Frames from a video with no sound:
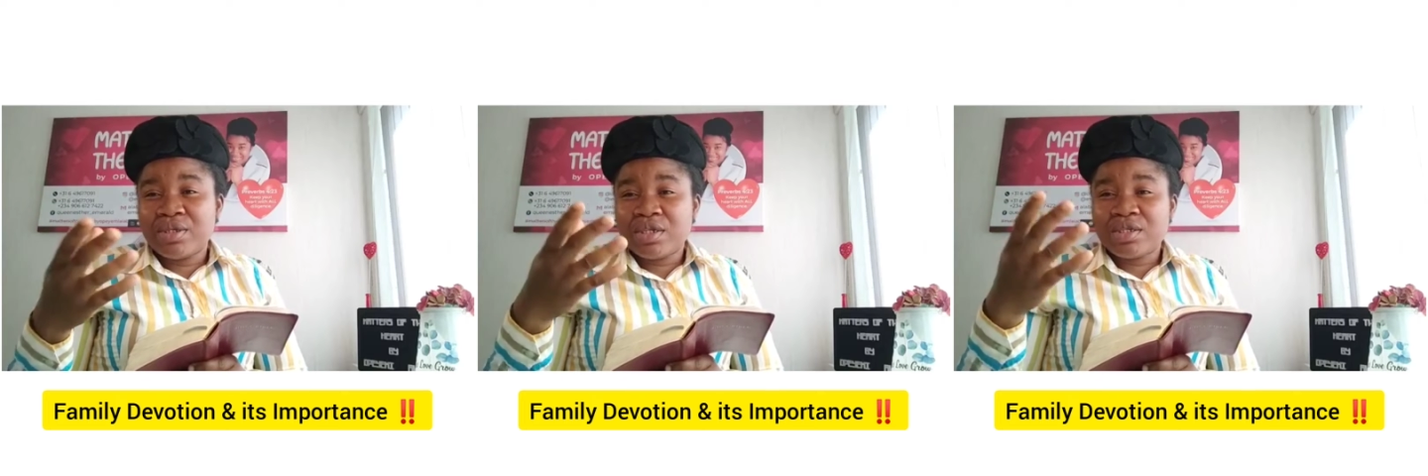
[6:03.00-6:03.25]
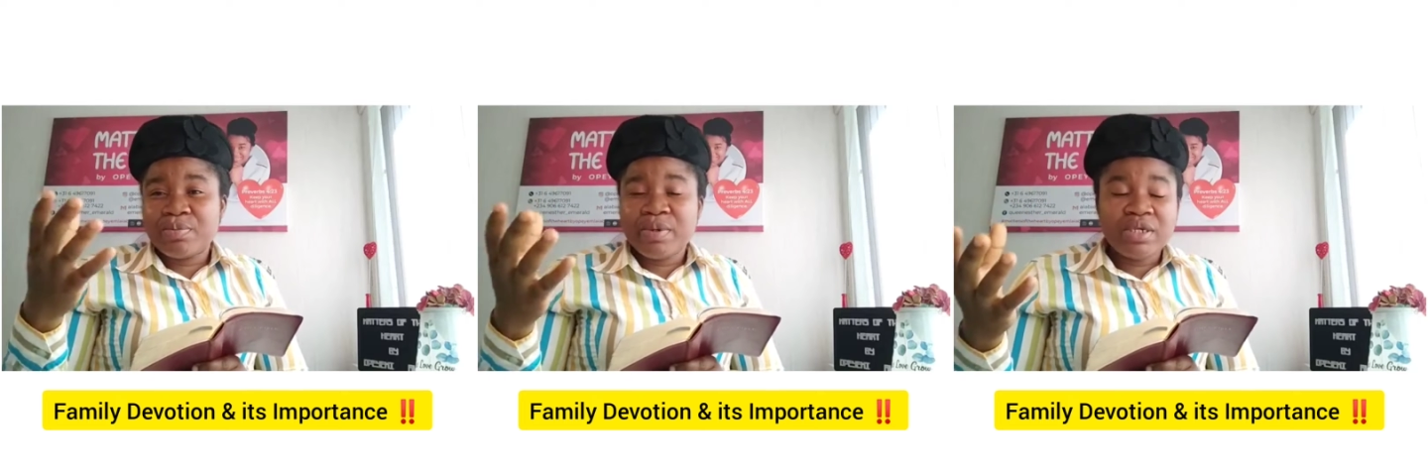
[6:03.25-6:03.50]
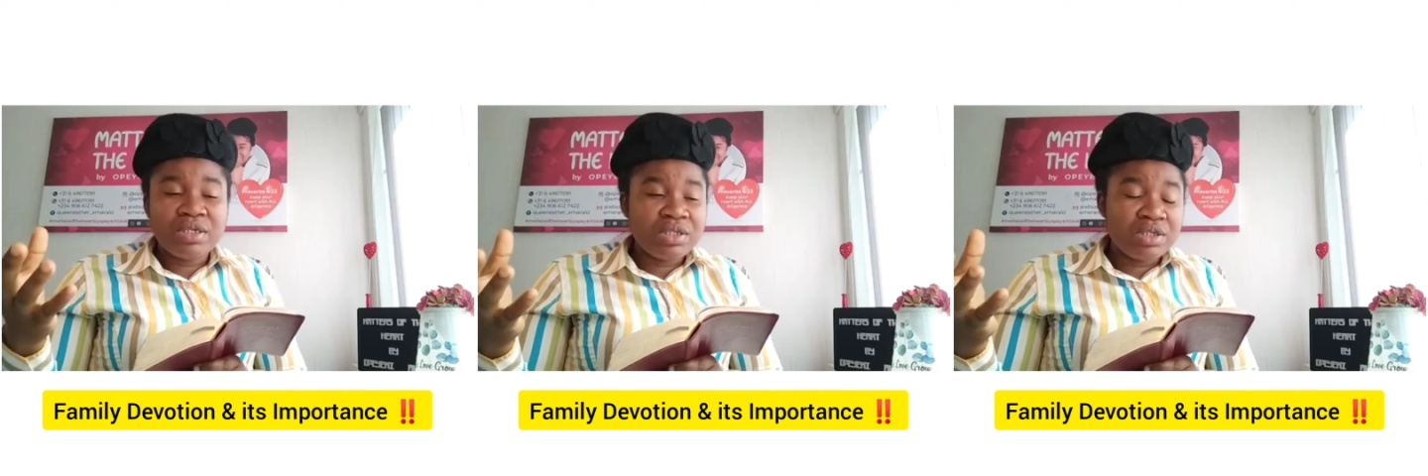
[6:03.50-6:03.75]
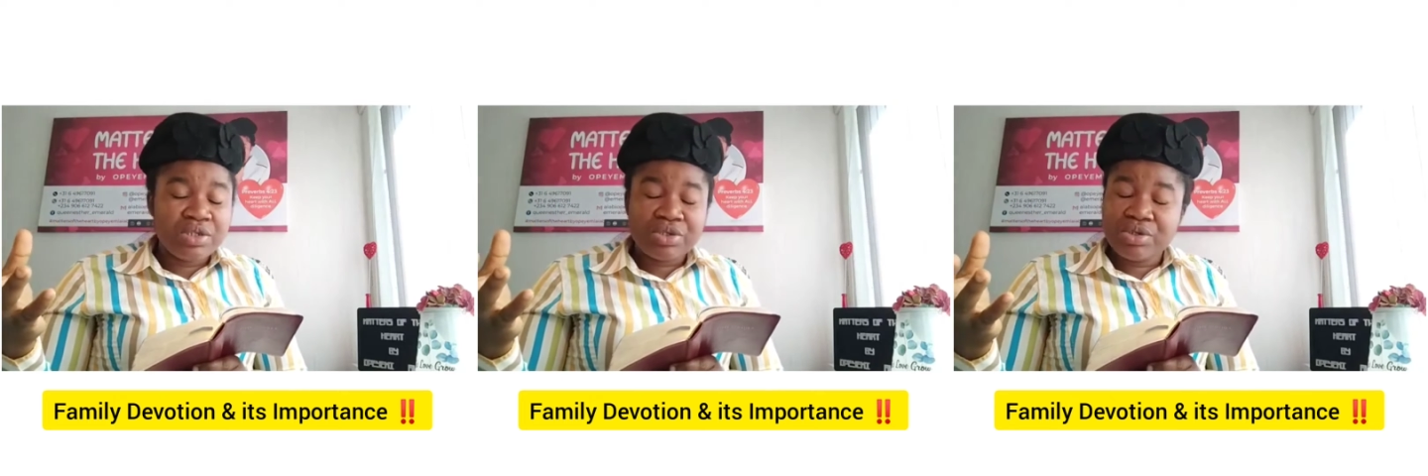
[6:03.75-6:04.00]
is
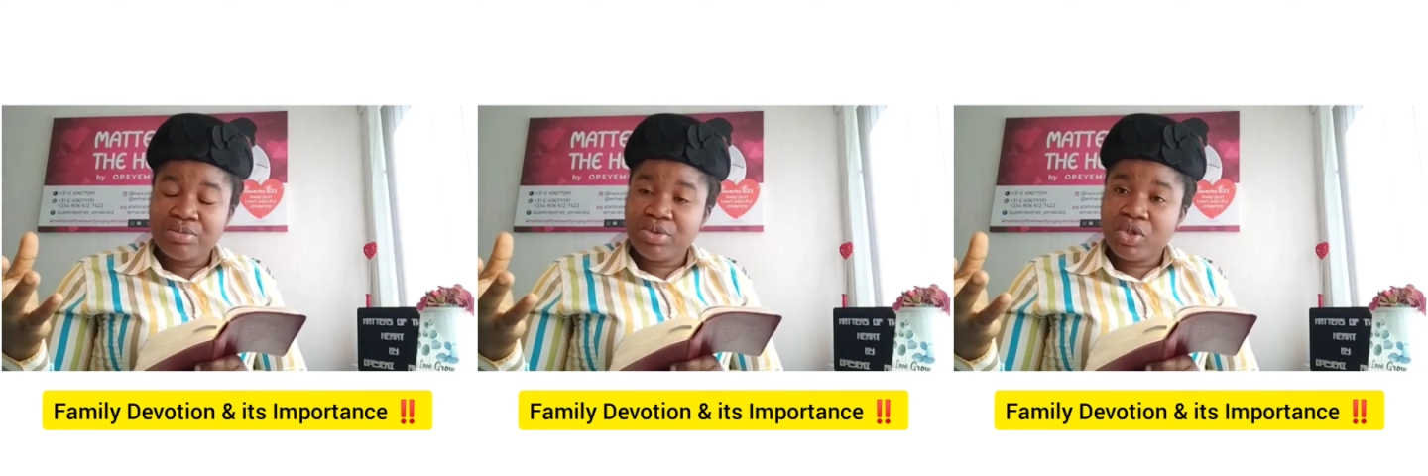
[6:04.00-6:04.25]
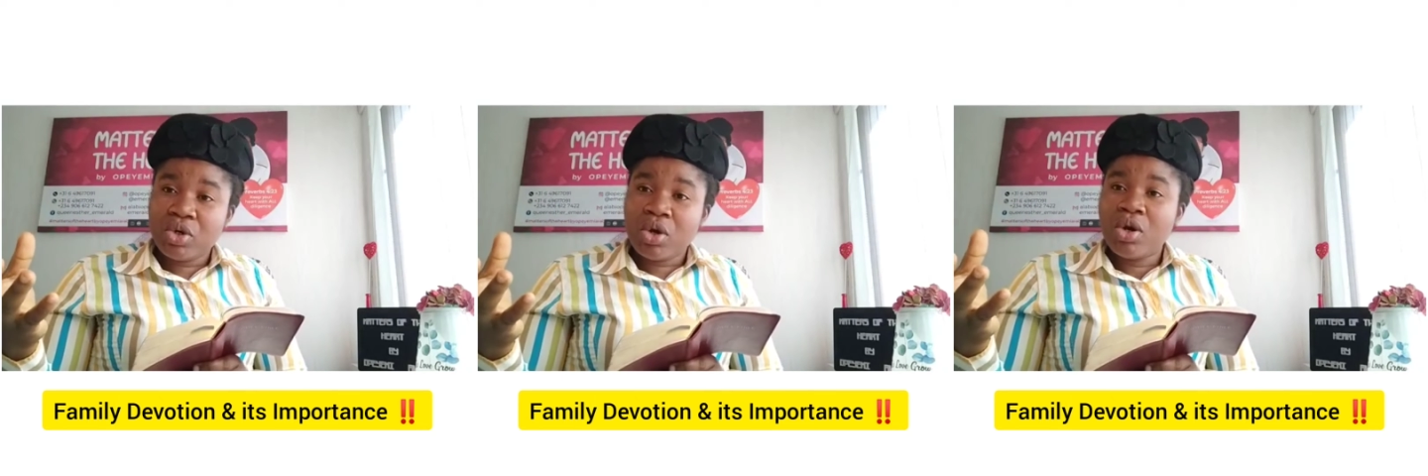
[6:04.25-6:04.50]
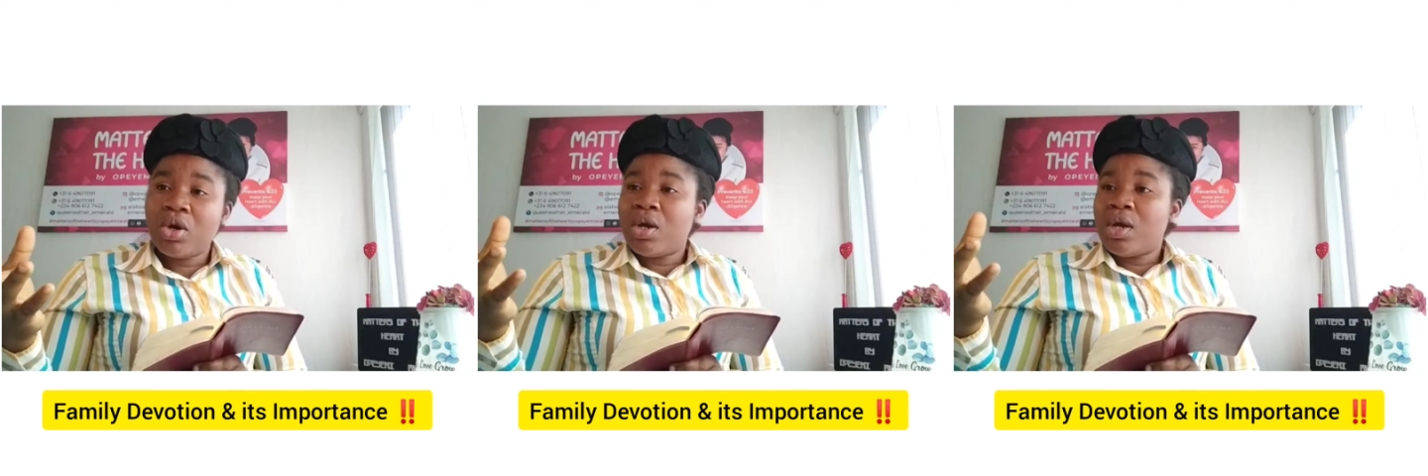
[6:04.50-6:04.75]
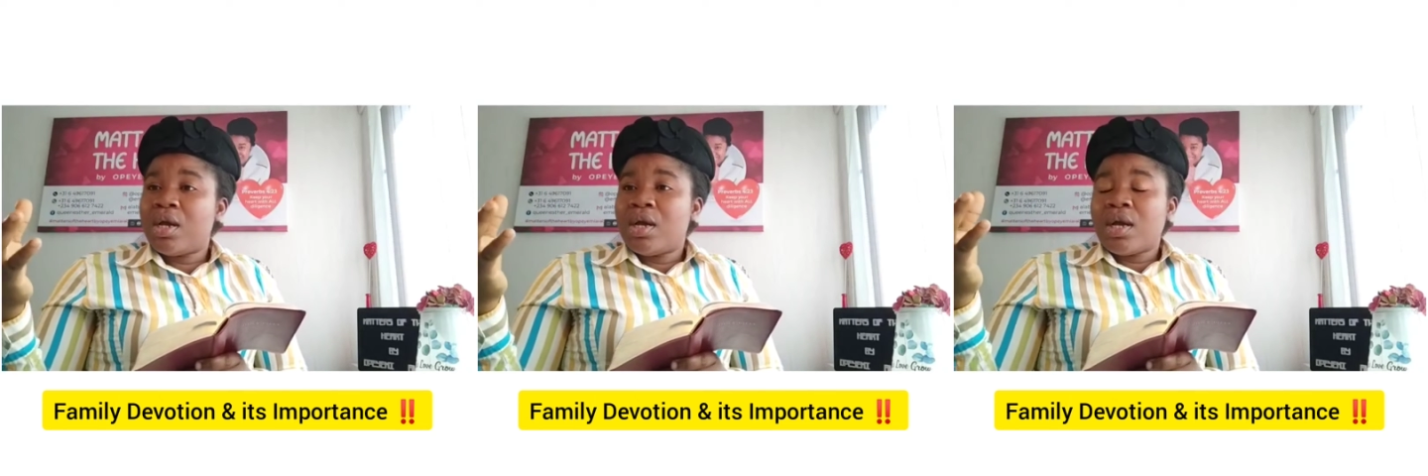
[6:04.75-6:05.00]
explaining the scripture,
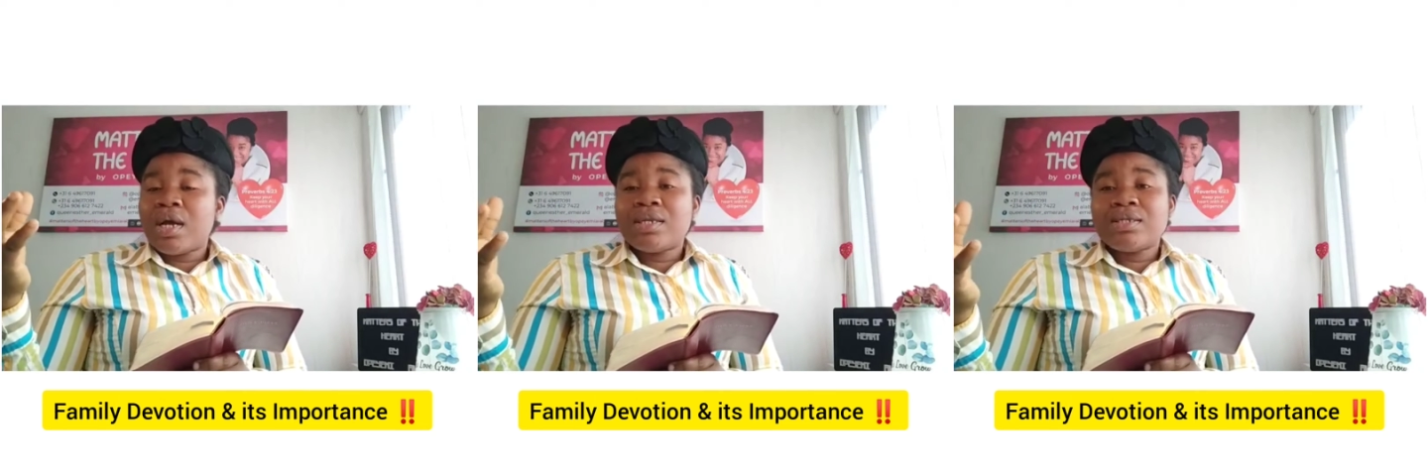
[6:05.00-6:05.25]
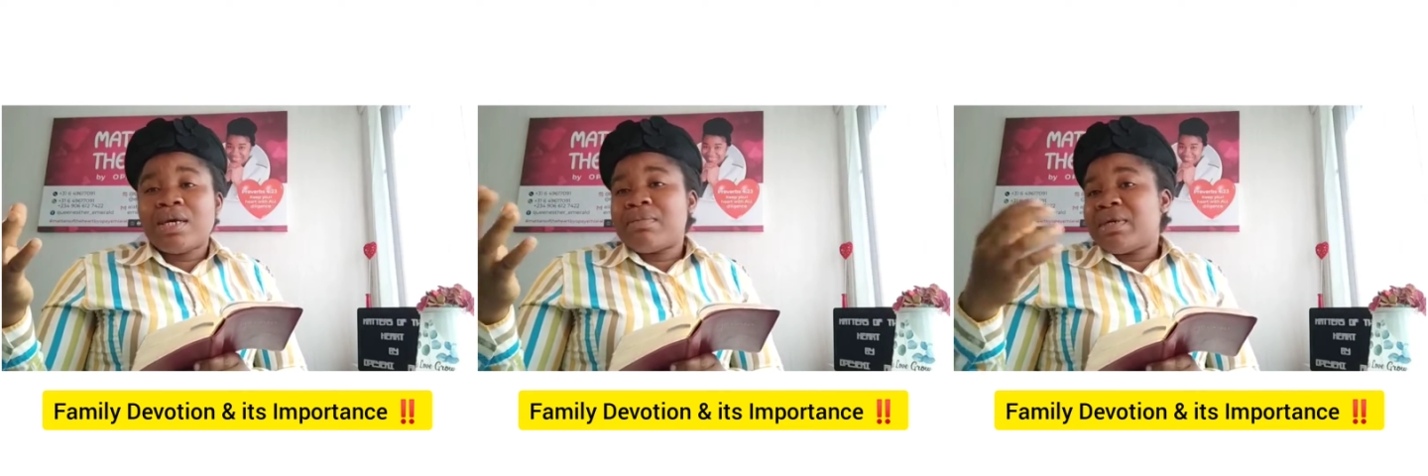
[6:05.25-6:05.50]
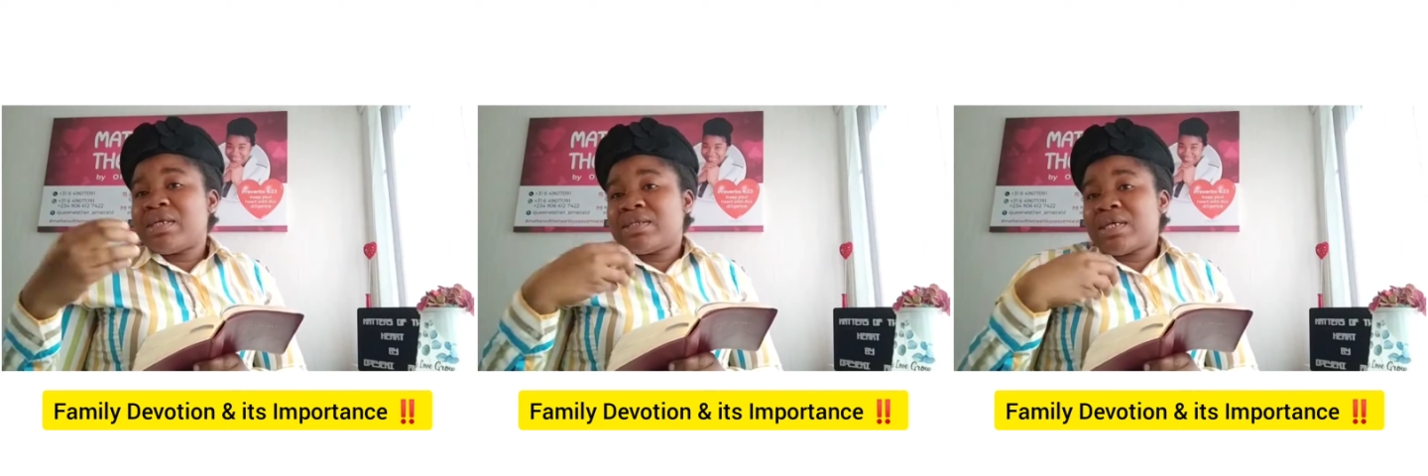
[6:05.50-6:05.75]
and there are many